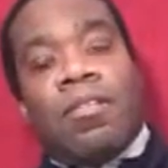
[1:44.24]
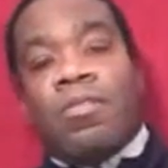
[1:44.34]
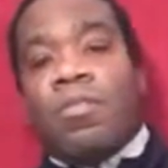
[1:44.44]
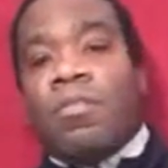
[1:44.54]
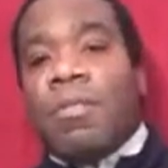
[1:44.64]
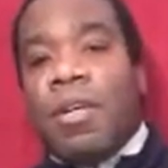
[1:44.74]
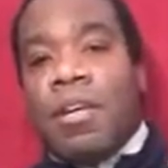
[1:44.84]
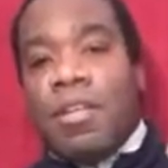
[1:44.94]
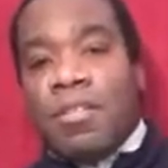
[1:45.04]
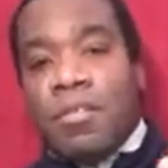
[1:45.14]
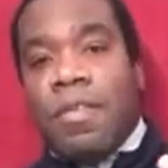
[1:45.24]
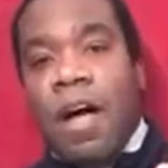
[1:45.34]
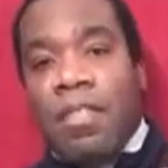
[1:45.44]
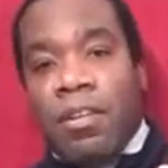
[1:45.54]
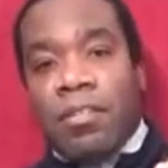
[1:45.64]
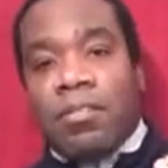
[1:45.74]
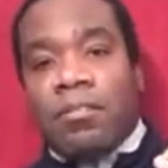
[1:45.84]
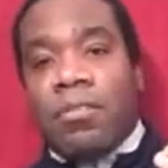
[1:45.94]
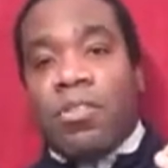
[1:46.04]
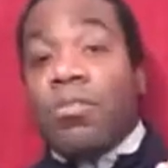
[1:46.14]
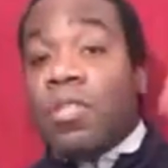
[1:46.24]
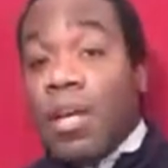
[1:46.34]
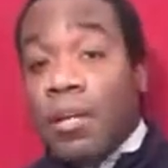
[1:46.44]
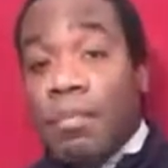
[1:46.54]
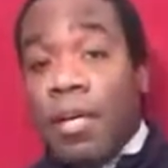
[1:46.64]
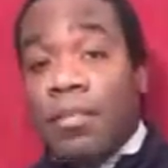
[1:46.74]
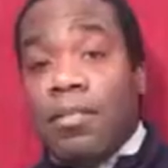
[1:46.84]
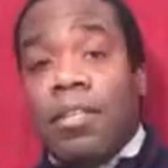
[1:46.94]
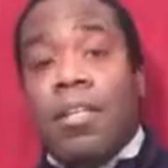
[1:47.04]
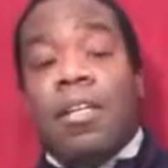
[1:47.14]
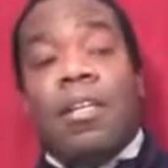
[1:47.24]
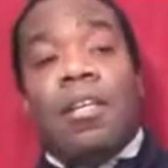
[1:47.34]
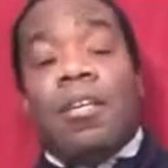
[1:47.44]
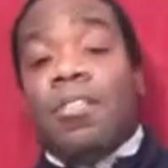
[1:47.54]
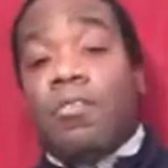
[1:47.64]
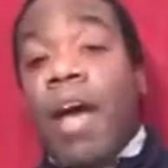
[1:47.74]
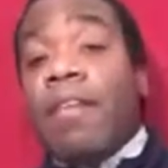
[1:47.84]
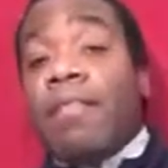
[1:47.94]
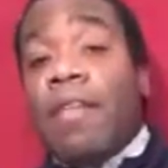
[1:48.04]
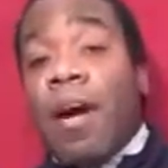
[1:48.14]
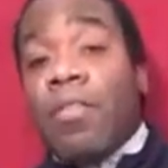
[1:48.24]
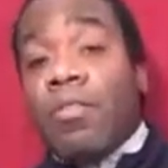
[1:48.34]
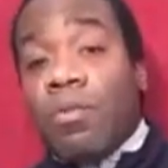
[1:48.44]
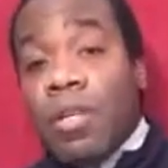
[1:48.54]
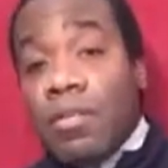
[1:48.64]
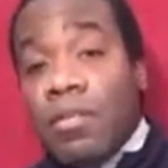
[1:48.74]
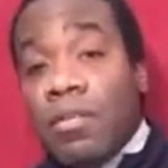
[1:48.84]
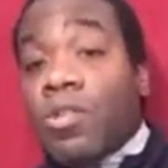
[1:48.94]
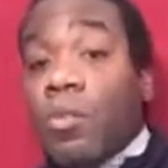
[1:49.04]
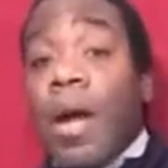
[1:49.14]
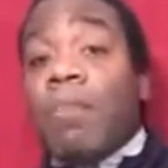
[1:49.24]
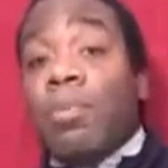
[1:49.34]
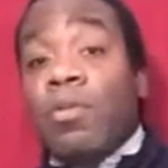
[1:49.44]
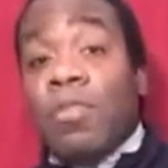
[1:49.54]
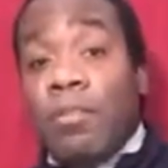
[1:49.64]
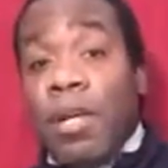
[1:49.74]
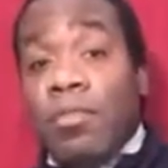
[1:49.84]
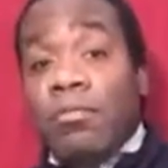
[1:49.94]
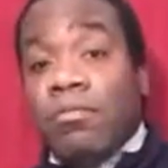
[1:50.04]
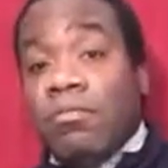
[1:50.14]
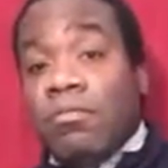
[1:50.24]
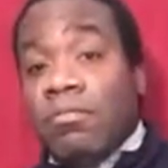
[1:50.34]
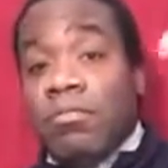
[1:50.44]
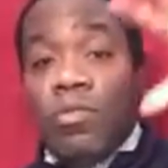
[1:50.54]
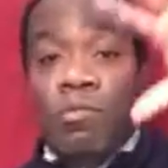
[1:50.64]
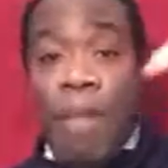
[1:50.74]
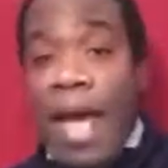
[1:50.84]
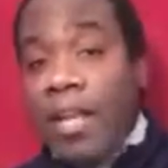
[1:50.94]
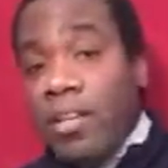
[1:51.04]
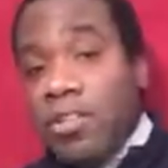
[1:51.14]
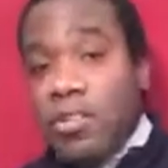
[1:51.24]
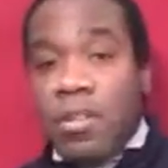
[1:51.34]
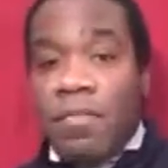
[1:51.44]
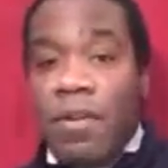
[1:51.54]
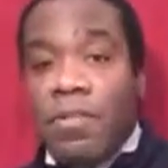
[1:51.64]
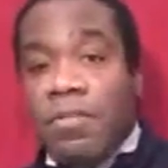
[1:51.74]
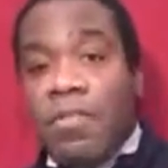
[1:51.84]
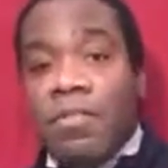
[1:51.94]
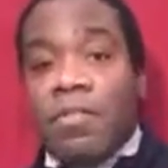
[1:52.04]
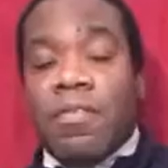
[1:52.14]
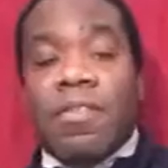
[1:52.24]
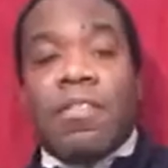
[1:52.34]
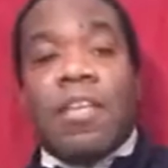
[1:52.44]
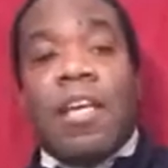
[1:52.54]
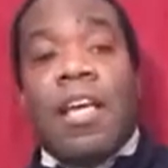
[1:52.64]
Dhruva Maharaj's father was Uttanapad. His grandfather was Swayambhuva Manu, who managed the affairs of the universe.